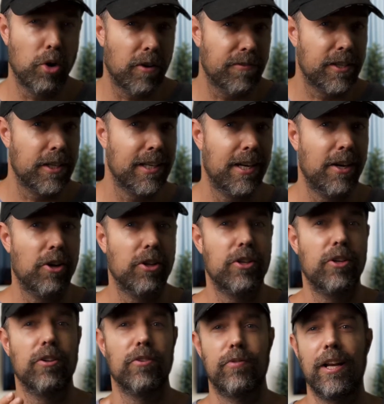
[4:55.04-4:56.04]
often than not,
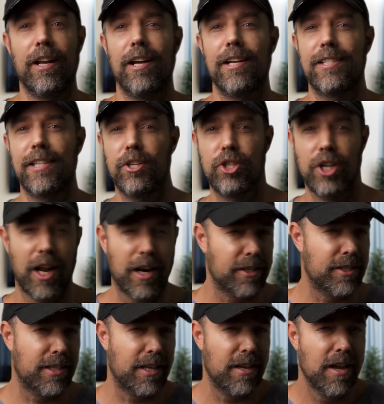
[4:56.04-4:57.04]
you'll realize that
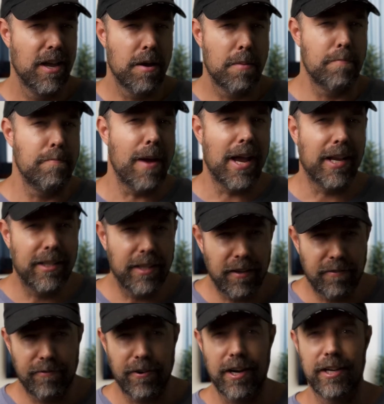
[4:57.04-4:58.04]
jealousy
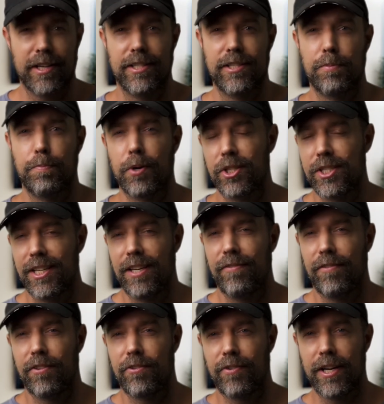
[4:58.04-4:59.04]
magnifies
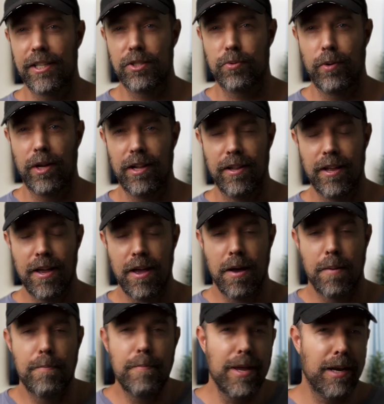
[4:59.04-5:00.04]
perceived threats while
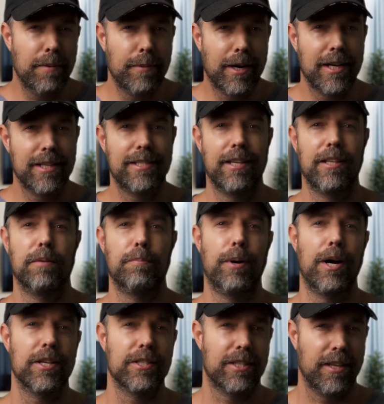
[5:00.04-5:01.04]
minimizing the
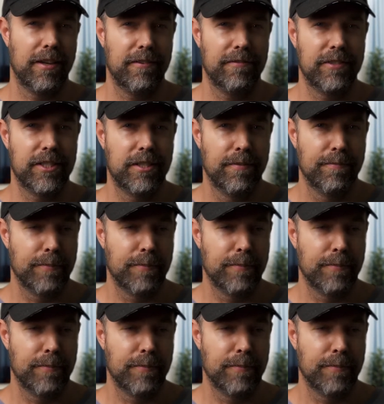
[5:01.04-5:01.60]
positives